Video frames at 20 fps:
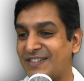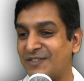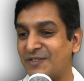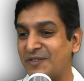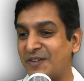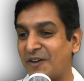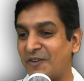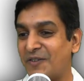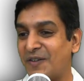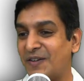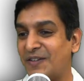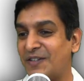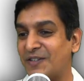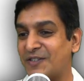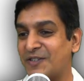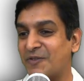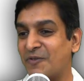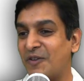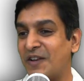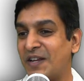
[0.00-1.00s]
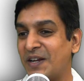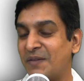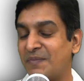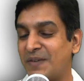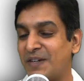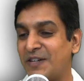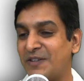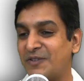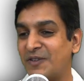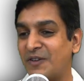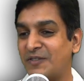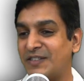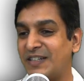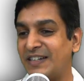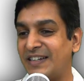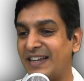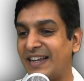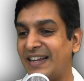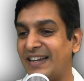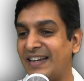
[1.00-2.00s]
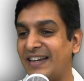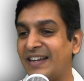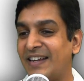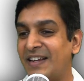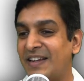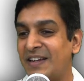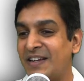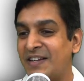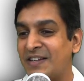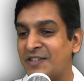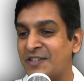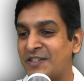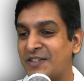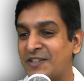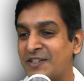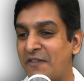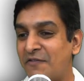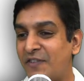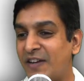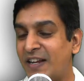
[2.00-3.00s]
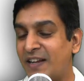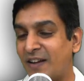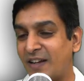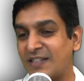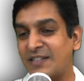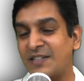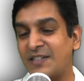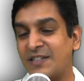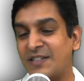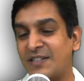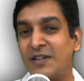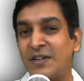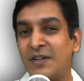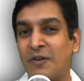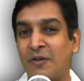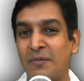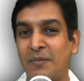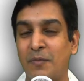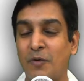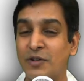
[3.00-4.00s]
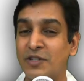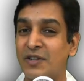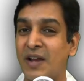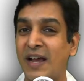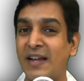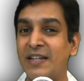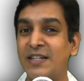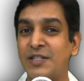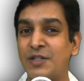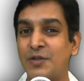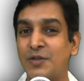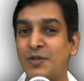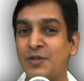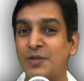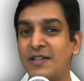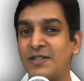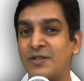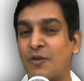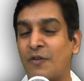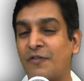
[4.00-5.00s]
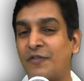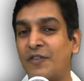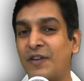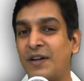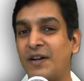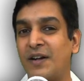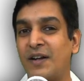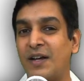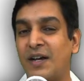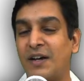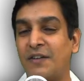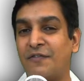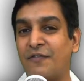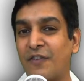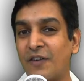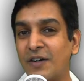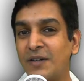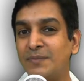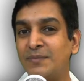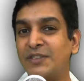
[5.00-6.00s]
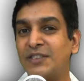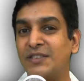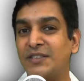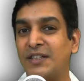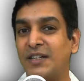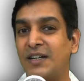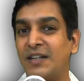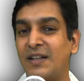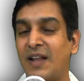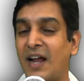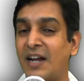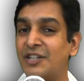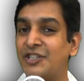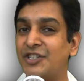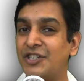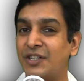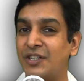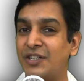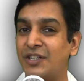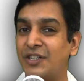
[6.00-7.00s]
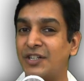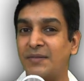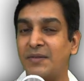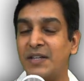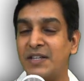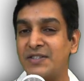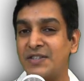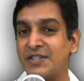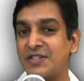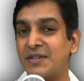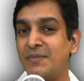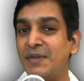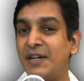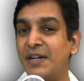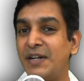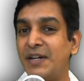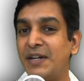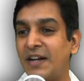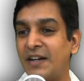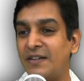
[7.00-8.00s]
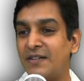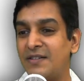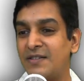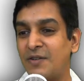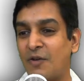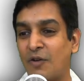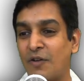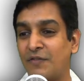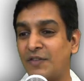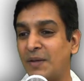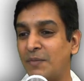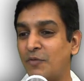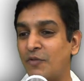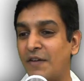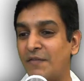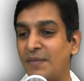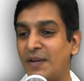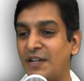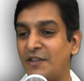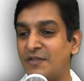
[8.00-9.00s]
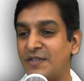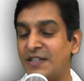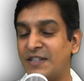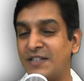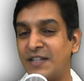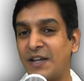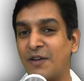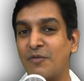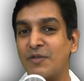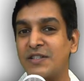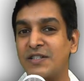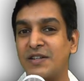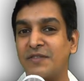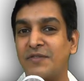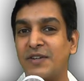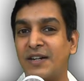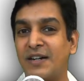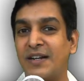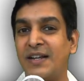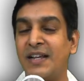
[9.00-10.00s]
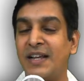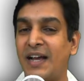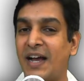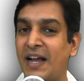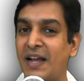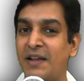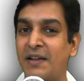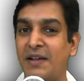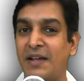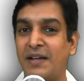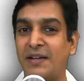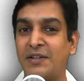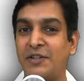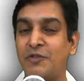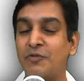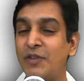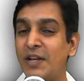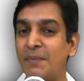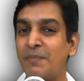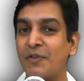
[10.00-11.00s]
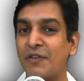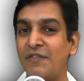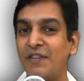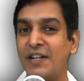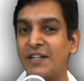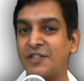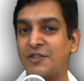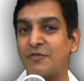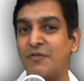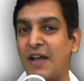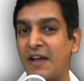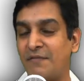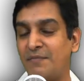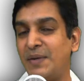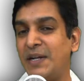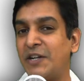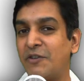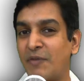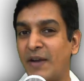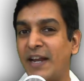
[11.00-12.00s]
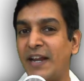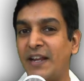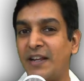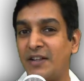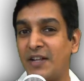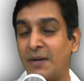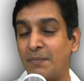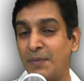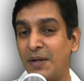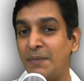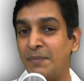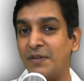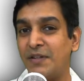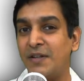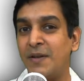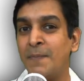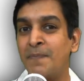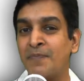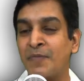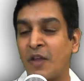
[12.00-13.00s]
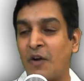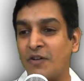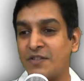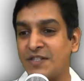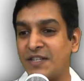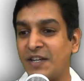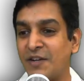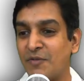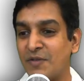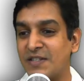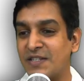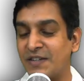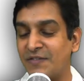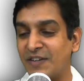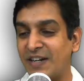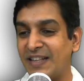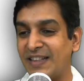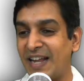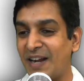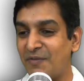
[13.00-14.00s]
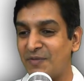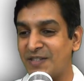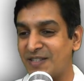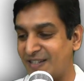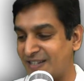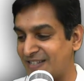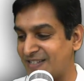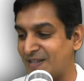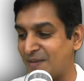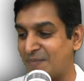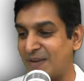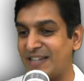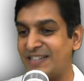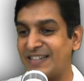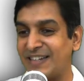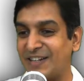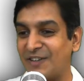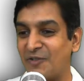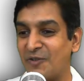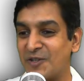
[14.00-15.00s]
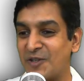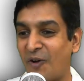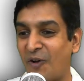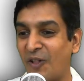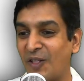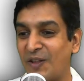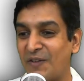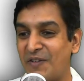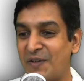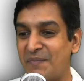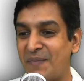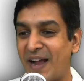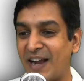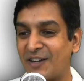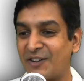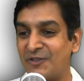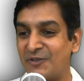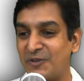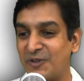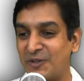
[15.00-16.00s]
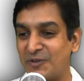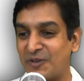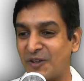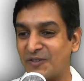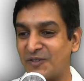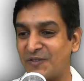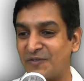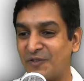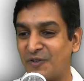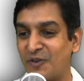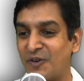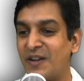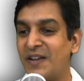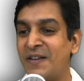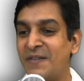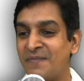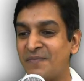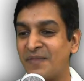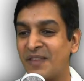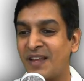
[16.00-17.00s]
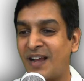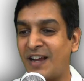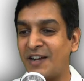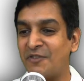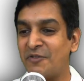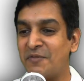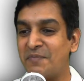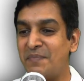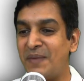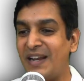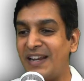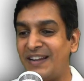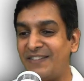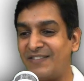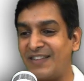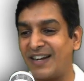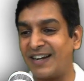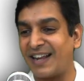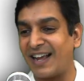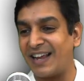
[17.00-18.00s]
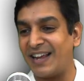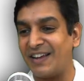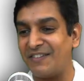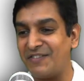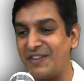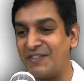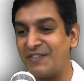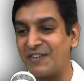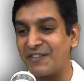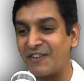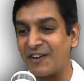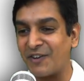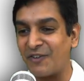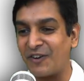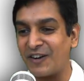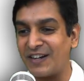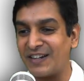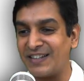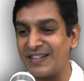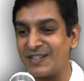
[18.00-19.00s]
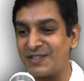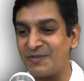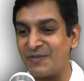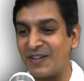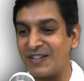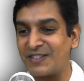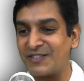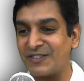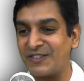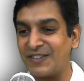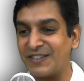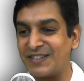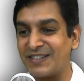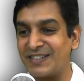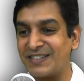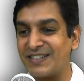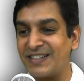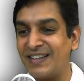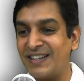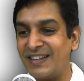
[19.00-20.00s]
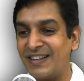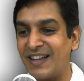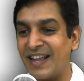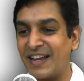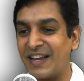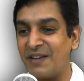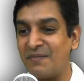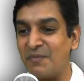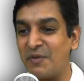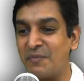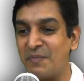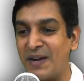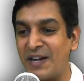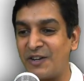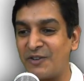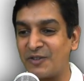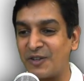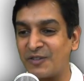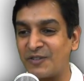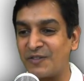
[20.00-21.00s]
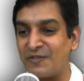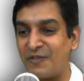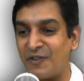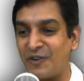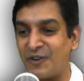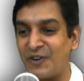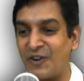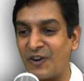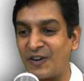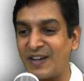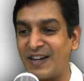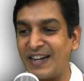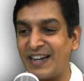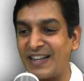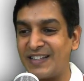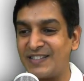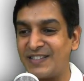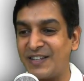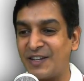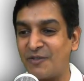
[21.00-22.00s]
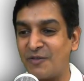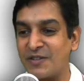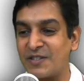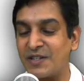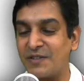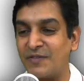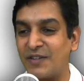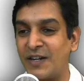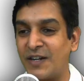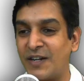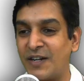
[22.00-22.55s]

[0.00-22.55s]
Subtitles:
So now you're scrolling up in 2010. So every customer, most ISVs, software firms, large system integrators, all of them who have been using SQL Server, I truly privileged to have been training their people on SQL Server. And that was amazing. It goes all the way back to 2004. I don't believe that I have even recorded this one. So this is like in Mumbai 2004.NET and SQL Server.